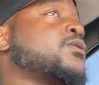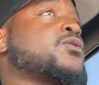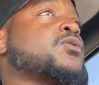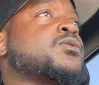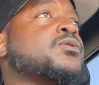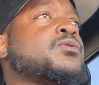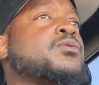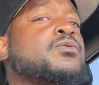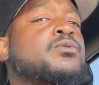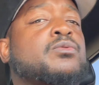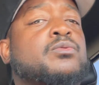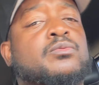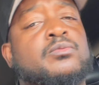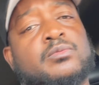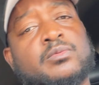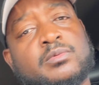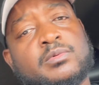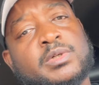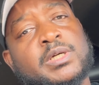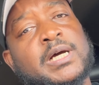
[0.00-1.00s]
to
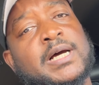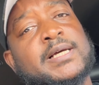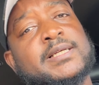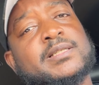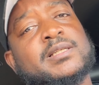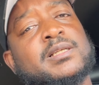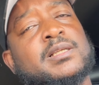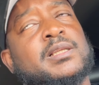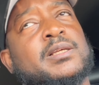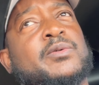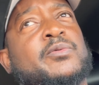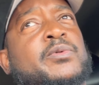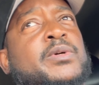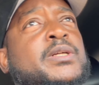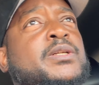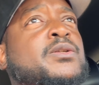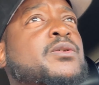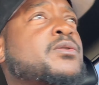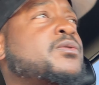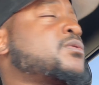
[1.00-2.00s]
constantly
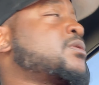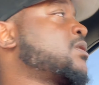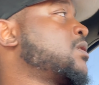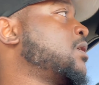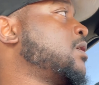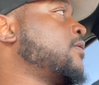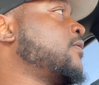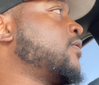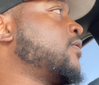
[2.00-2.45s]
redo stuff